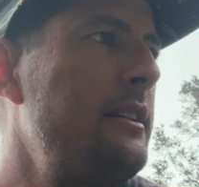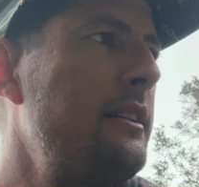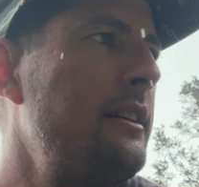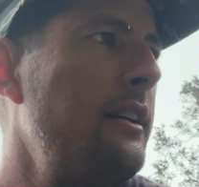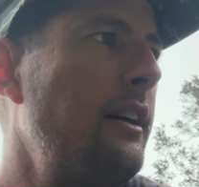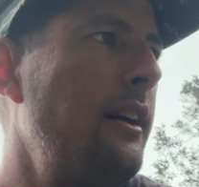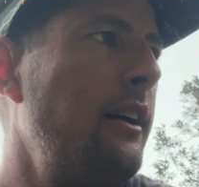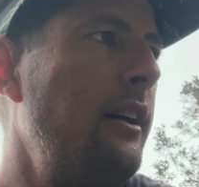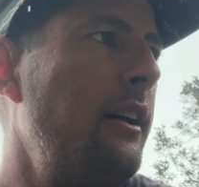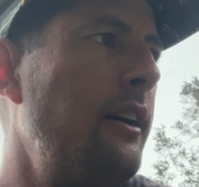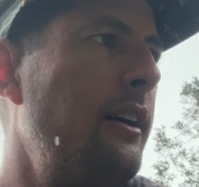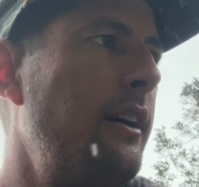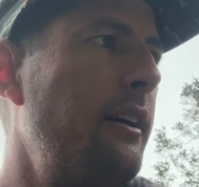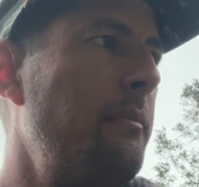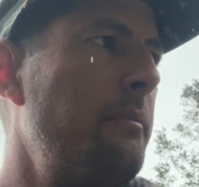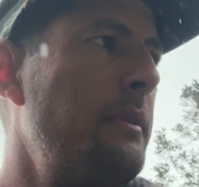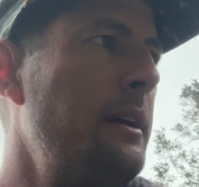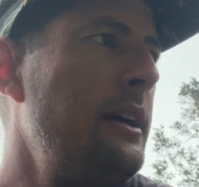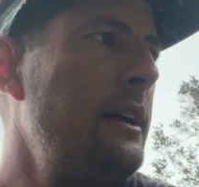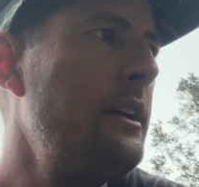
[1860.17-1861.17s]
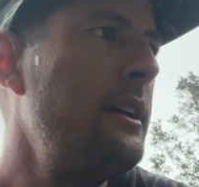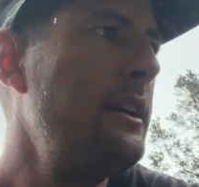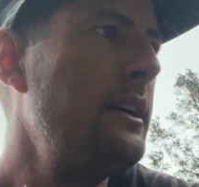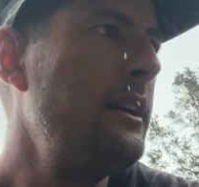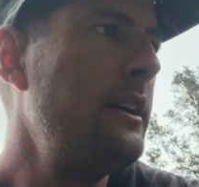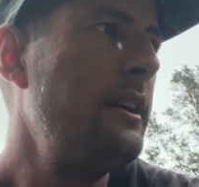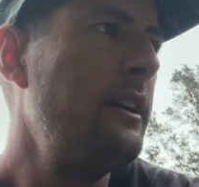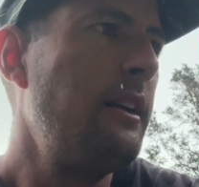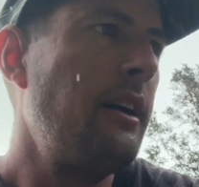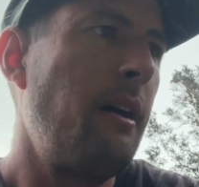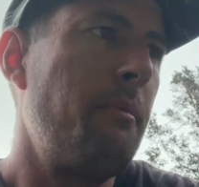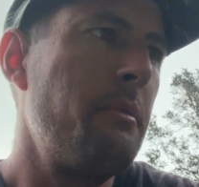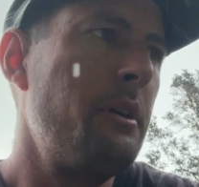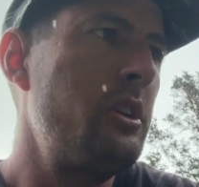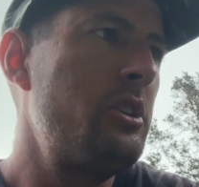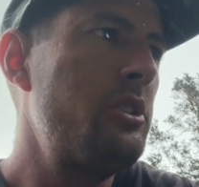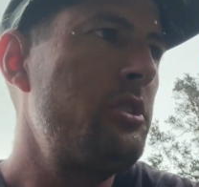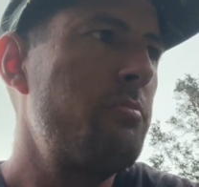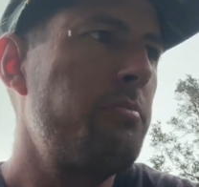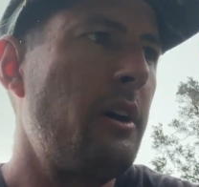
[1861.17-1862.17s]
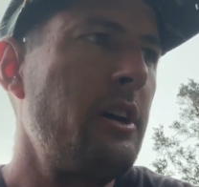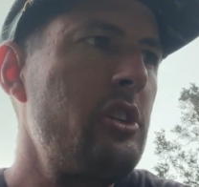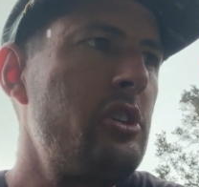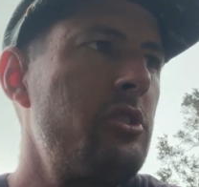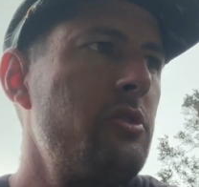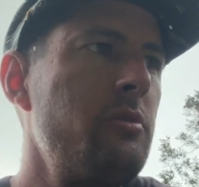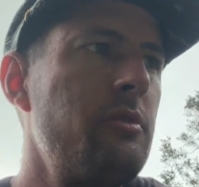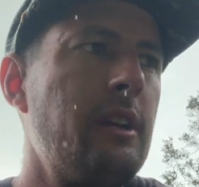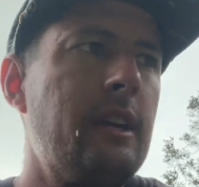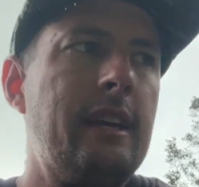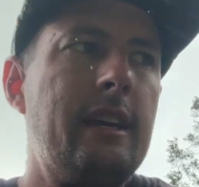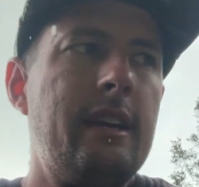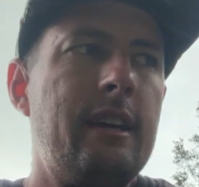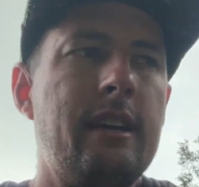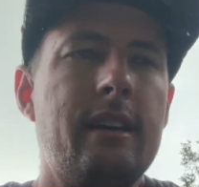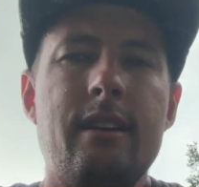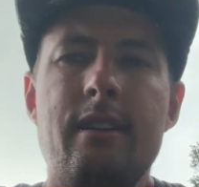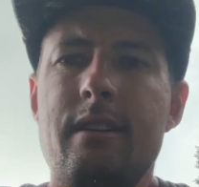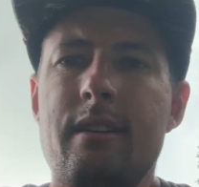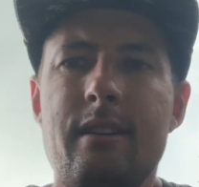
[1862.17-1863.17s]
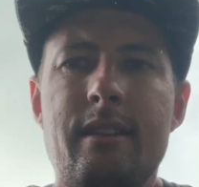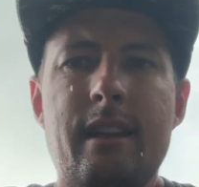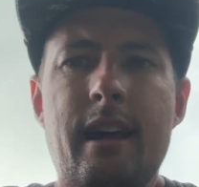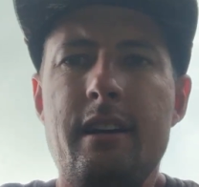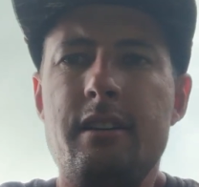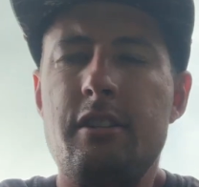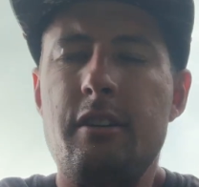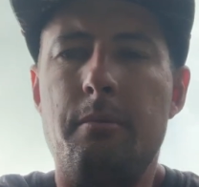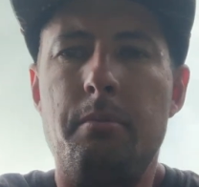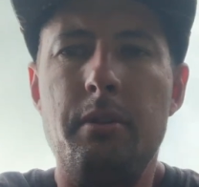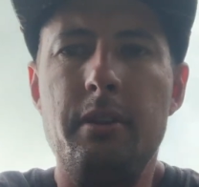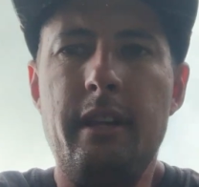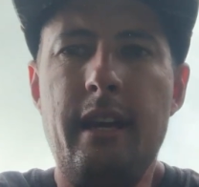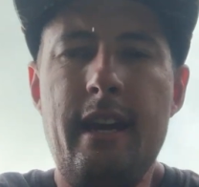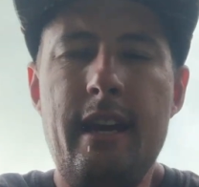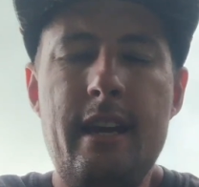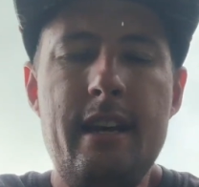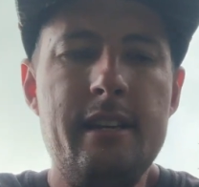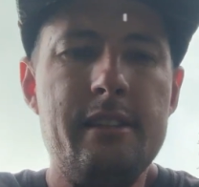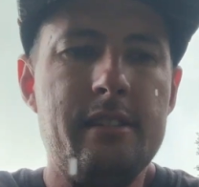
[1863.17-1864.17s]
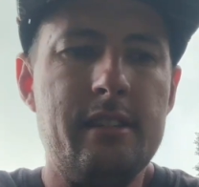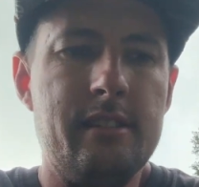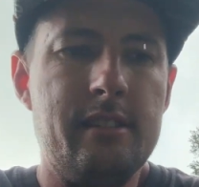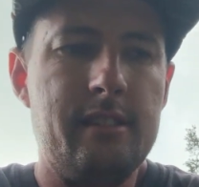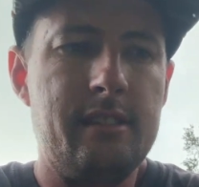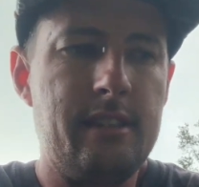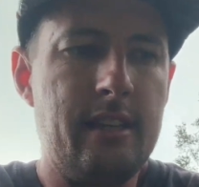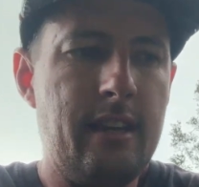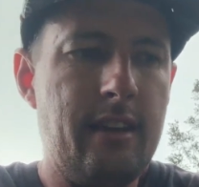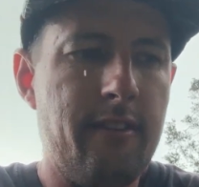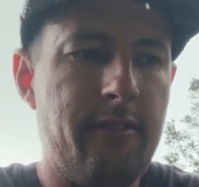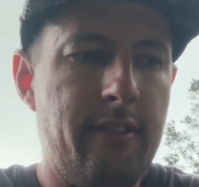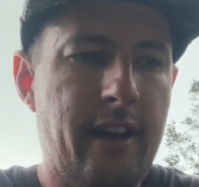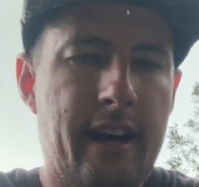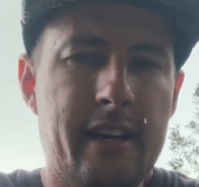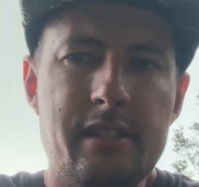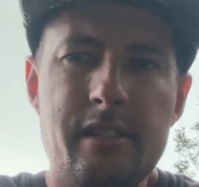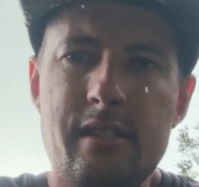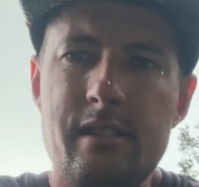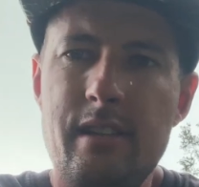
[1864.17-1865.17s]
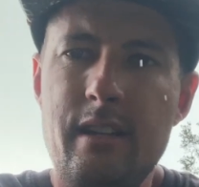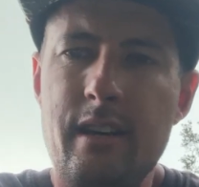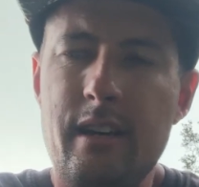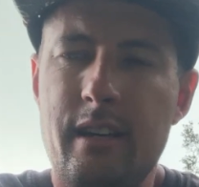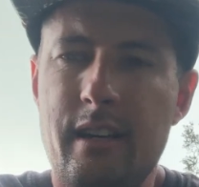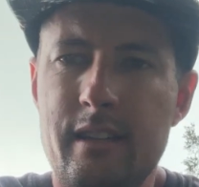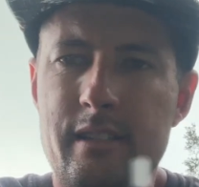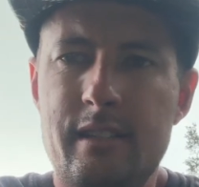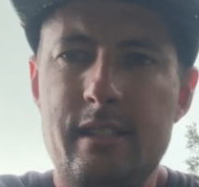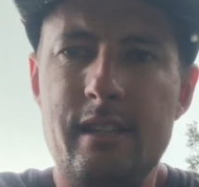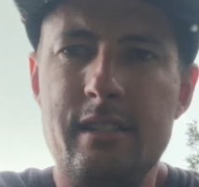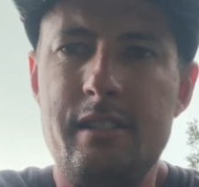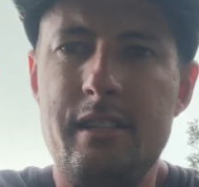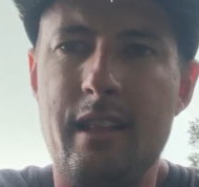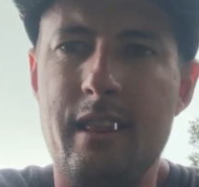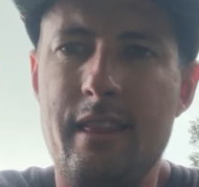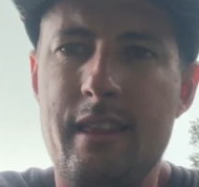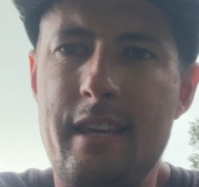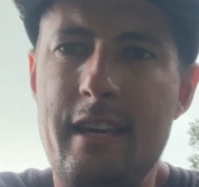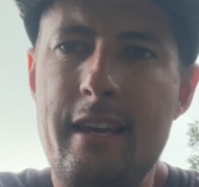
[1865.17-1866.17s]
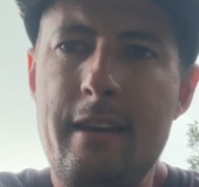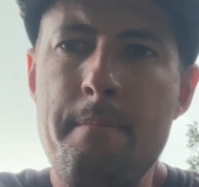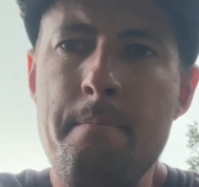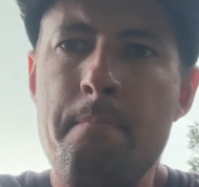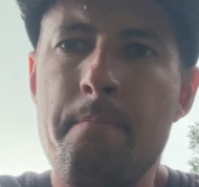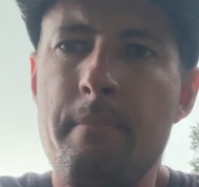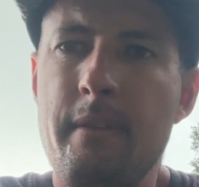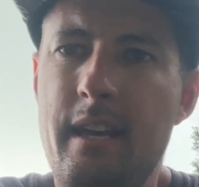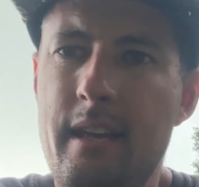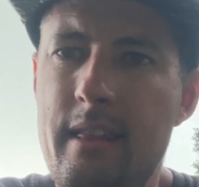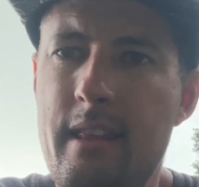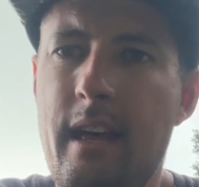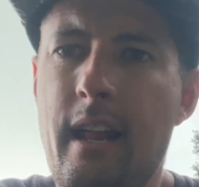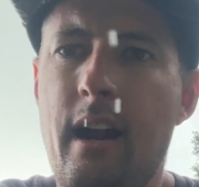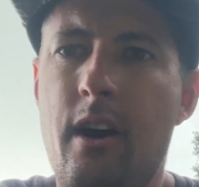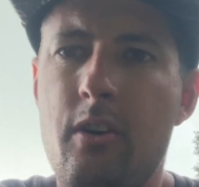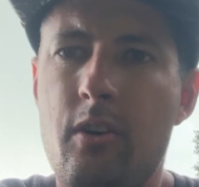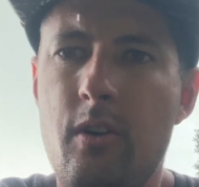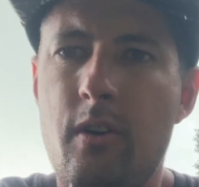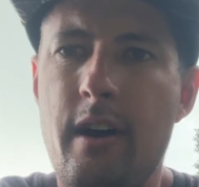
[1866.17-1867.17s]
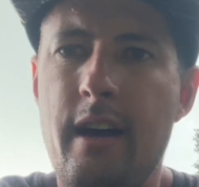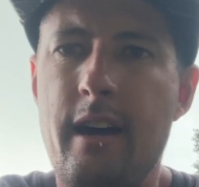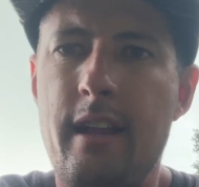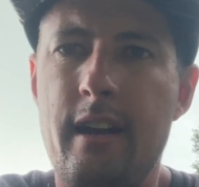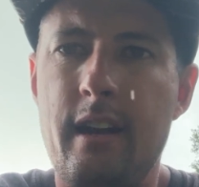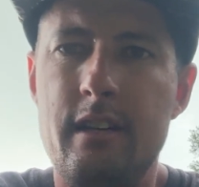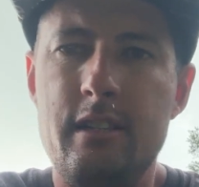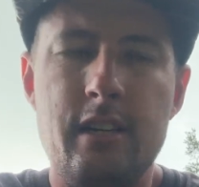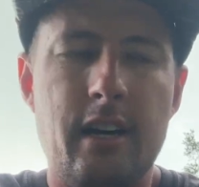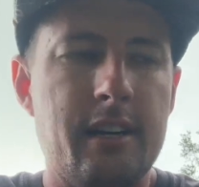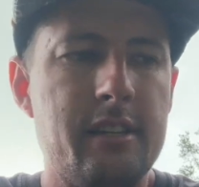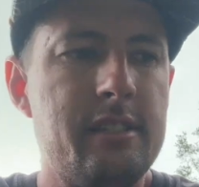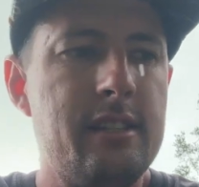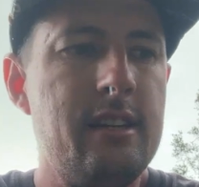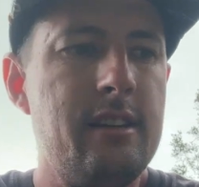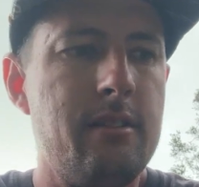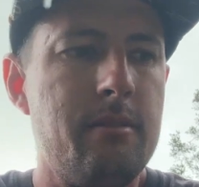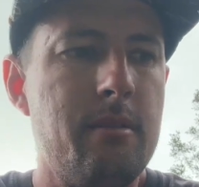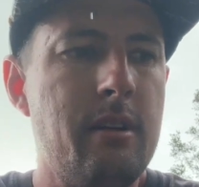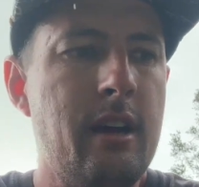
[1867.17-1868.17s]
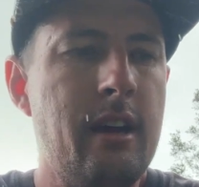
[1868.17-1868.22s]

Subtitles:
I'm gonna probably shoot again next couple days and see if that's the consistent theme, and then I'll go ahead and adjust it.